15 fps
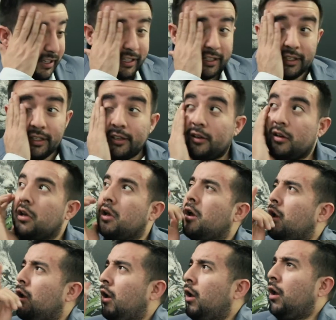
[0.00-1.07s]
and uh,
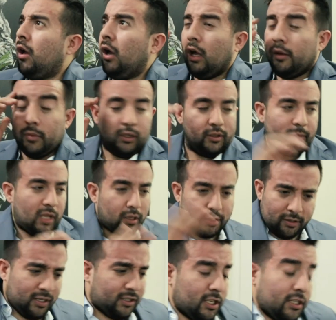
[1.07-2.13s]

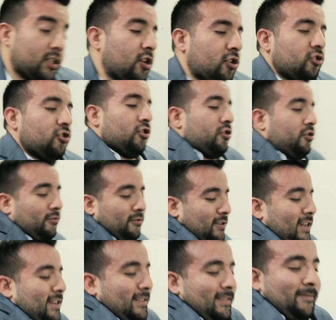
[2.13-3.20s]
it doesn't concern you,
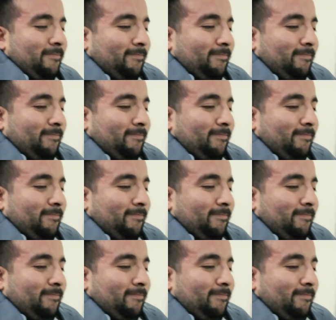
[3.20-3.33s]
okay?